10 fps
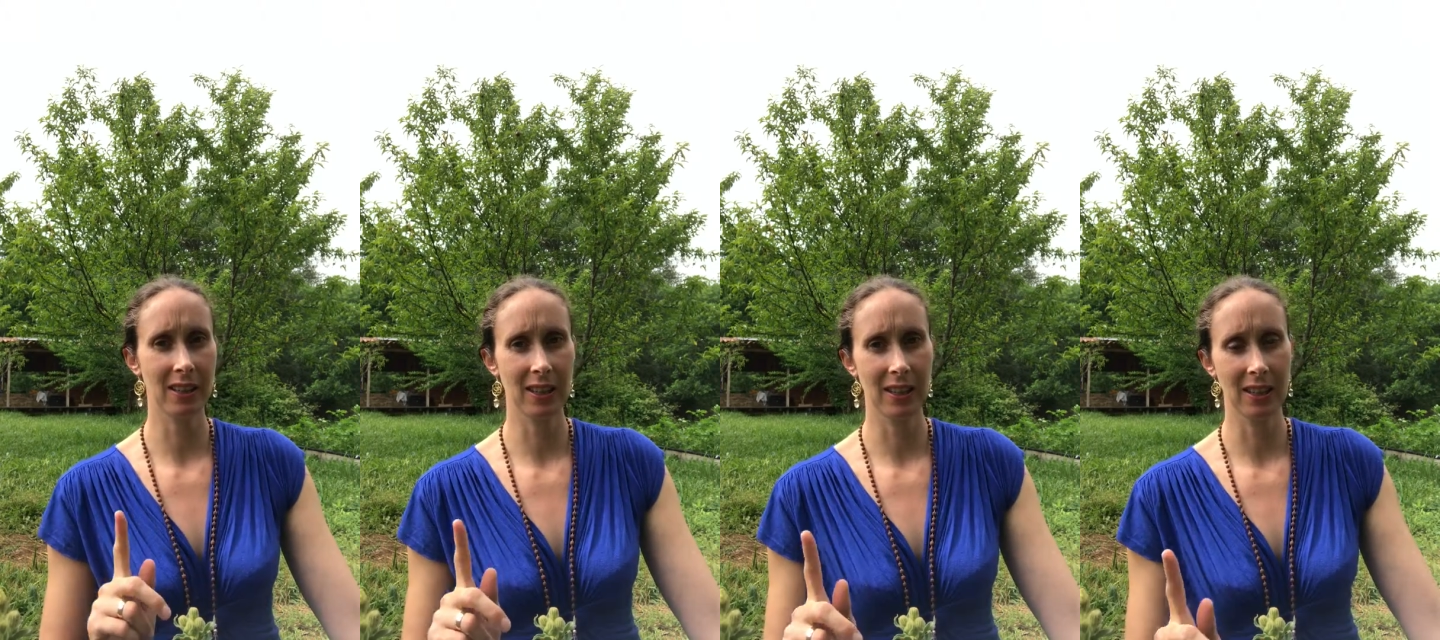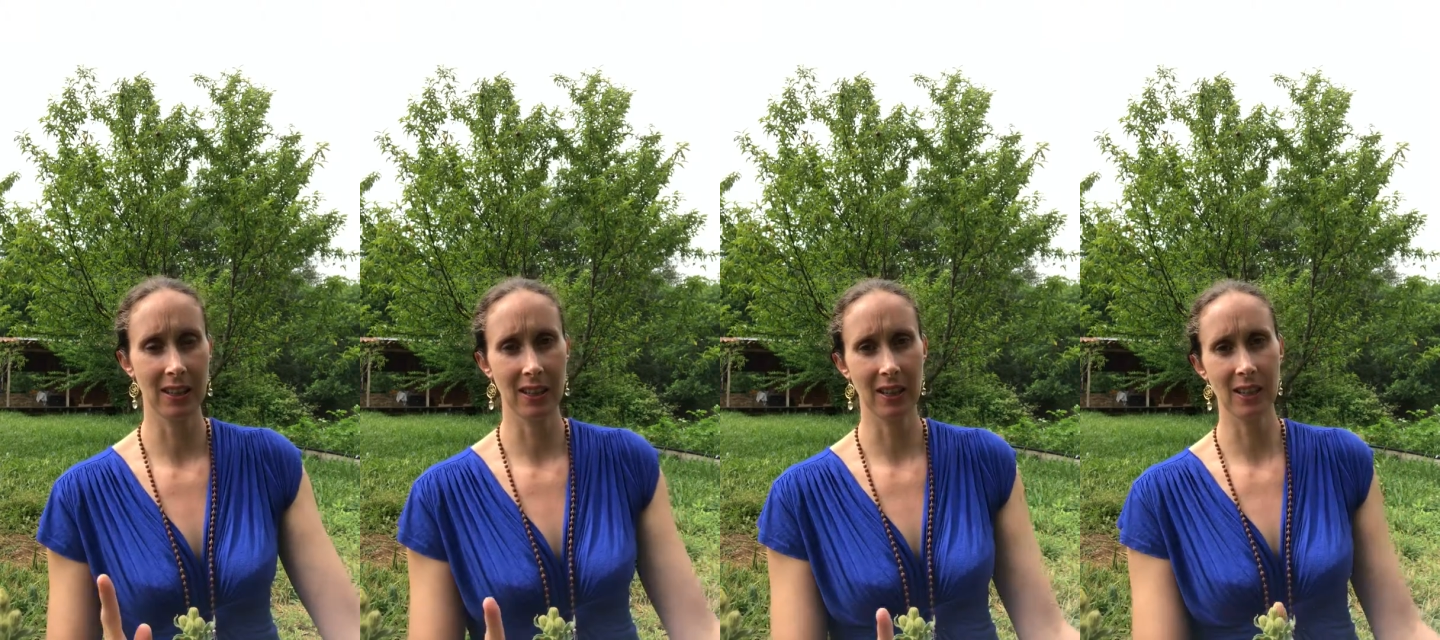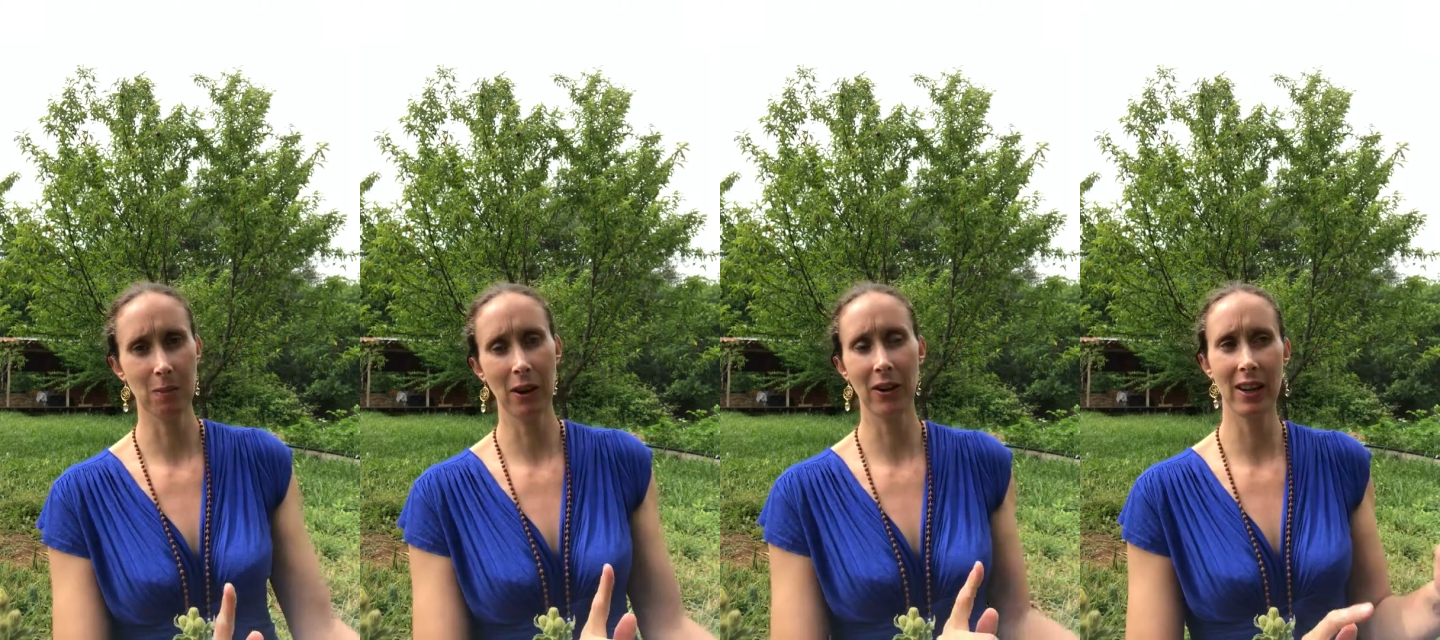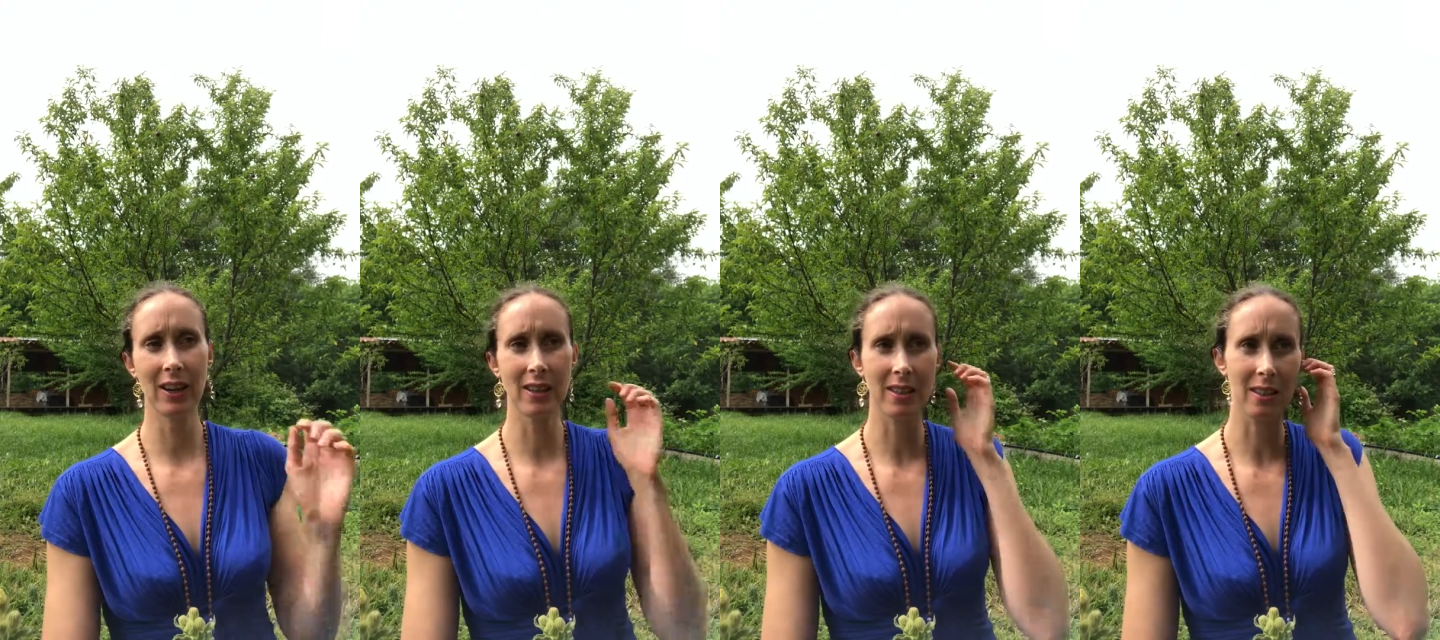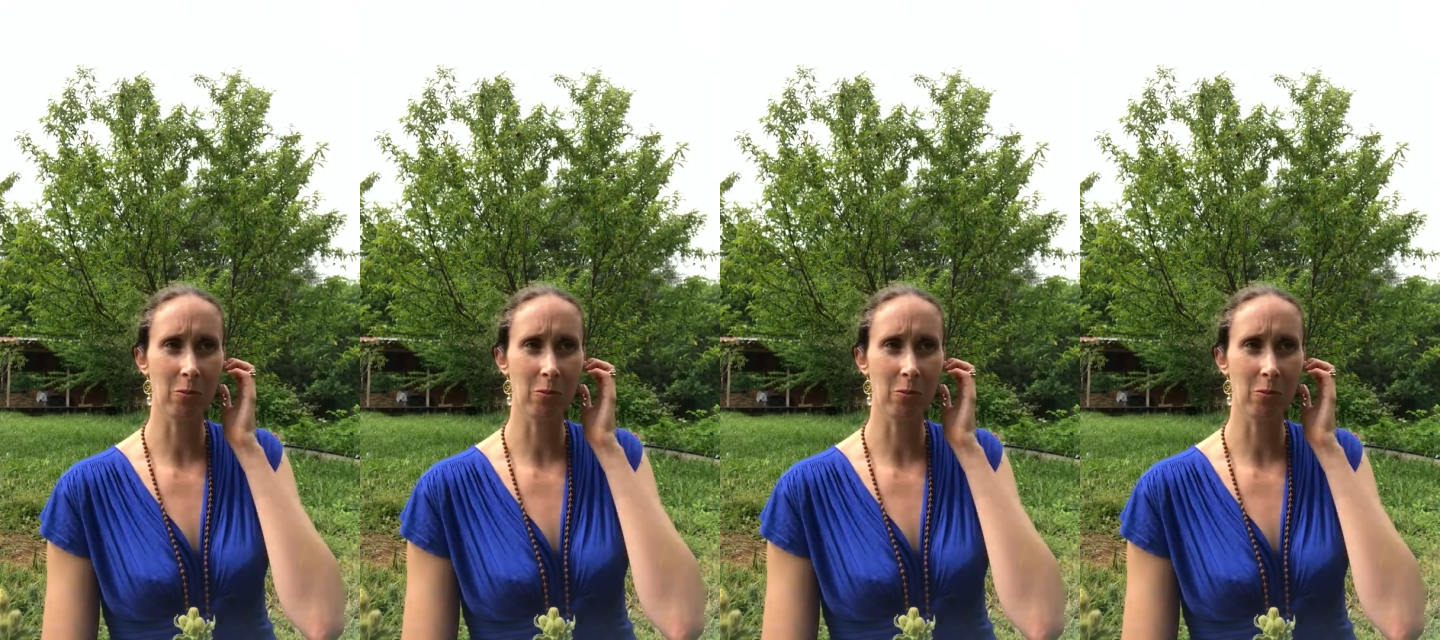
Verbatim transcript: in the in the experience,